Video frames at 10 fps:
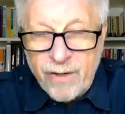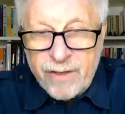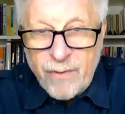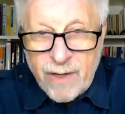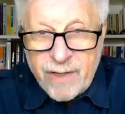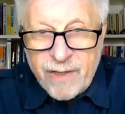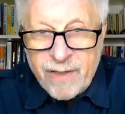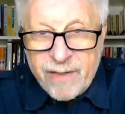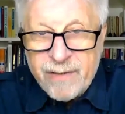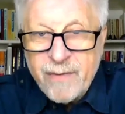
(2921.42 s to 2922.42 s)
Laurie's
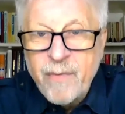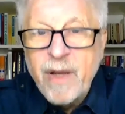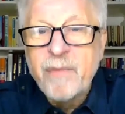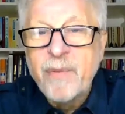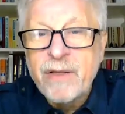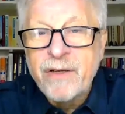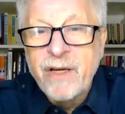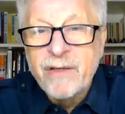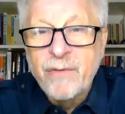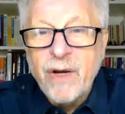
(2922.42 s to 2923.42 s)
writing My
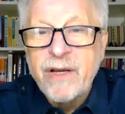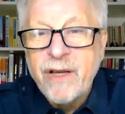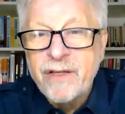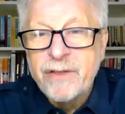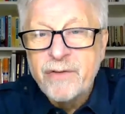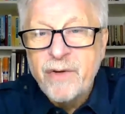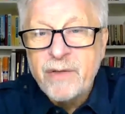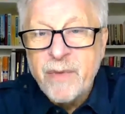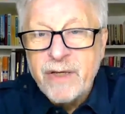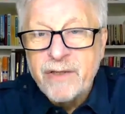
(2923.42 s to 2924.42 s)
brother had
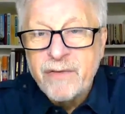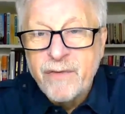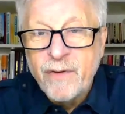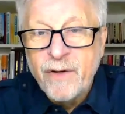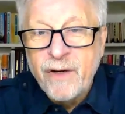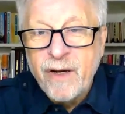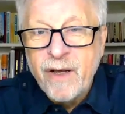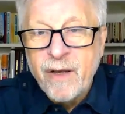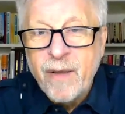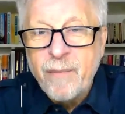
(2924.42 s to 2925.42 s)
radiation treatment
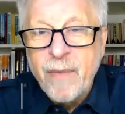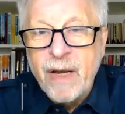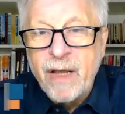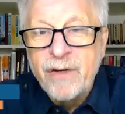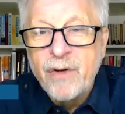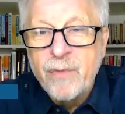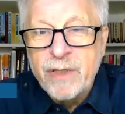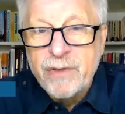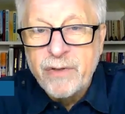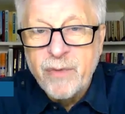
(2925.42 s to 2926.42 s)
for a
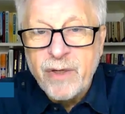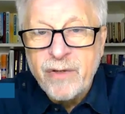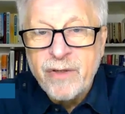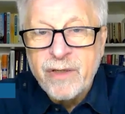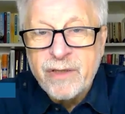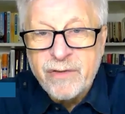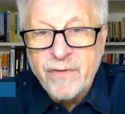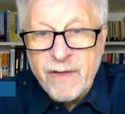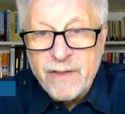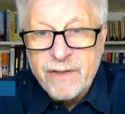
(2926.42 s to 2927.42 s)
melanoma tumor on
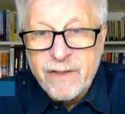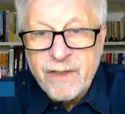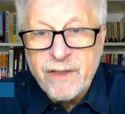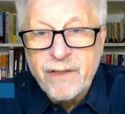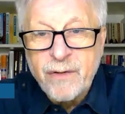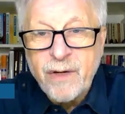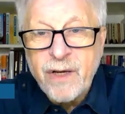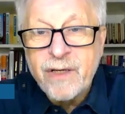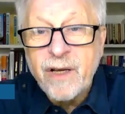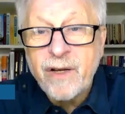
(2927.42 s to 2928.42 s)
his face, and
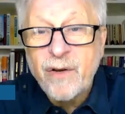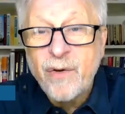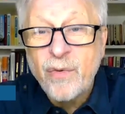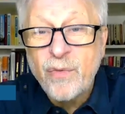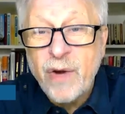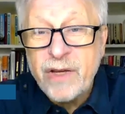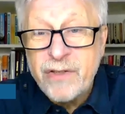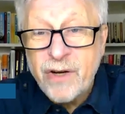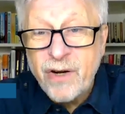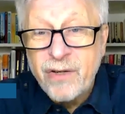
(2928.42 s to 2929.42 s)
it created a
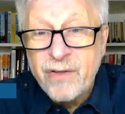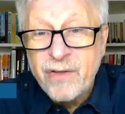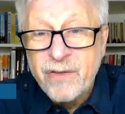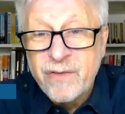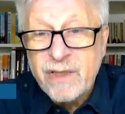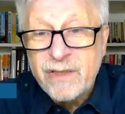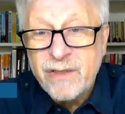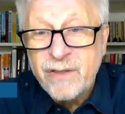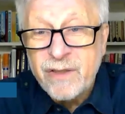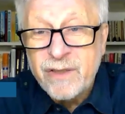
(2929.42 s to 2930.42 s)
crater
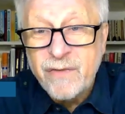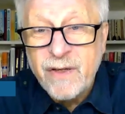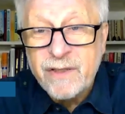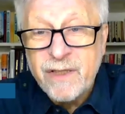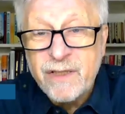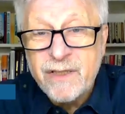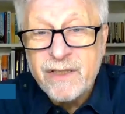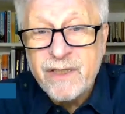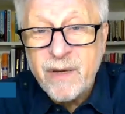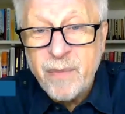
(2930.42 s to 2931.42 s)
that's on his face
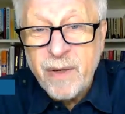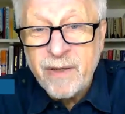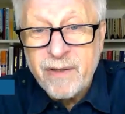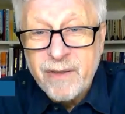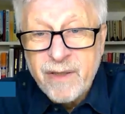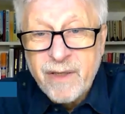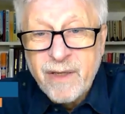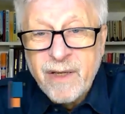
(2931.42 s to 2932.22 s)
that's seeping